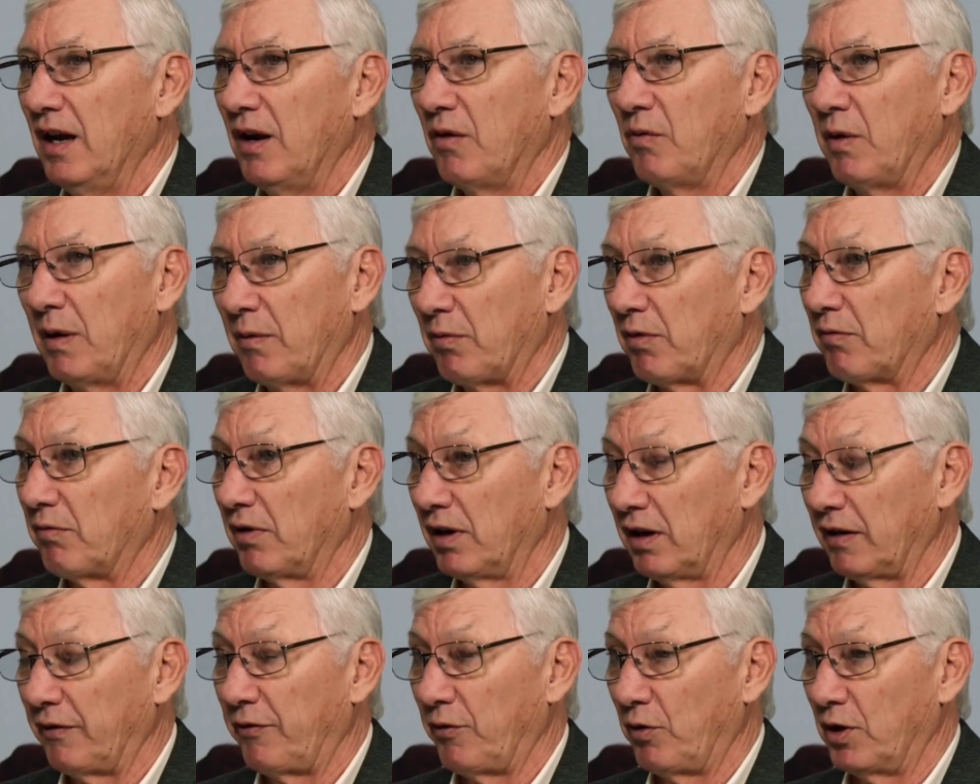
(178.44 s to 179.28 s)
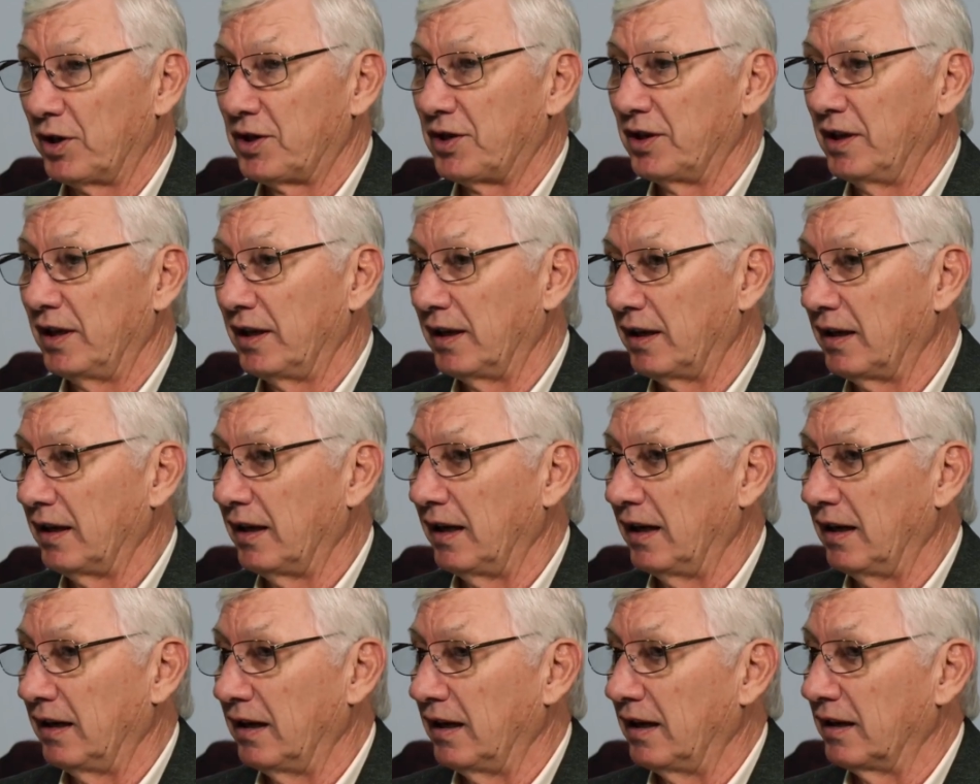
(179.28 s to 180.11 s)
we were really fortunate
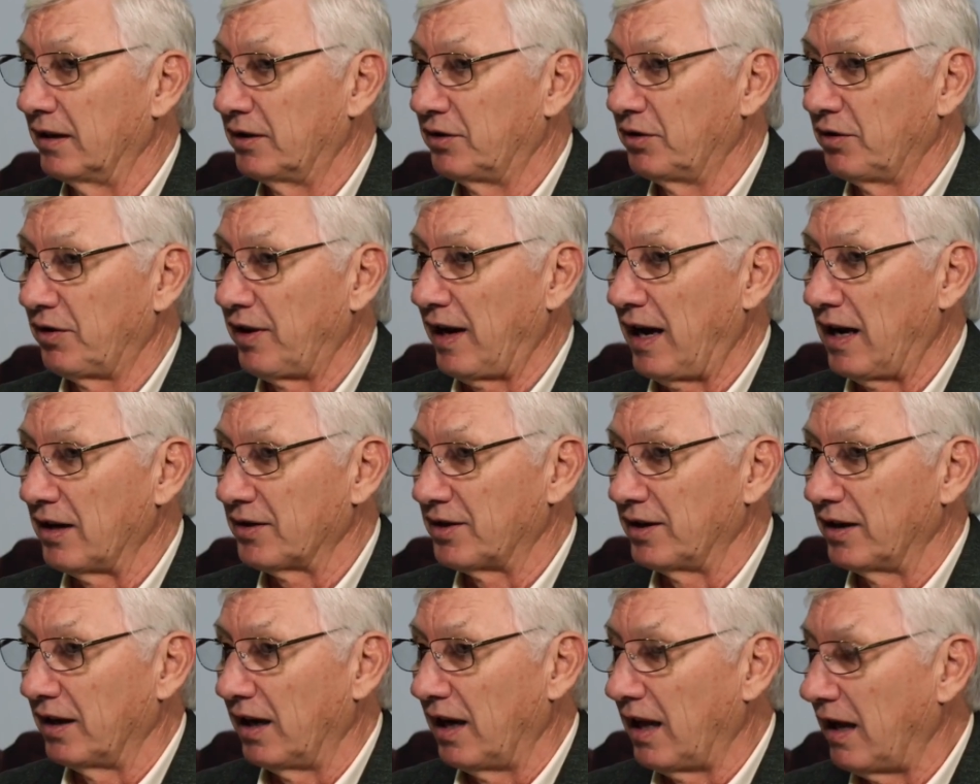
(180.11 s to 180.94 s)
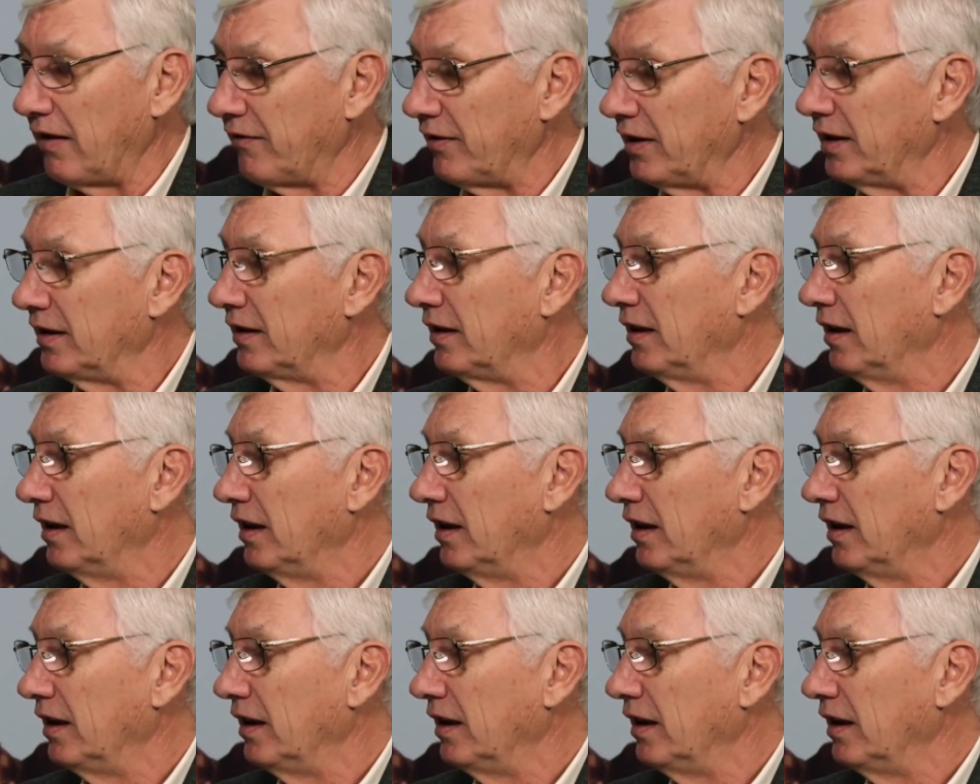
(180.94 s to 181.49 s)
in 2011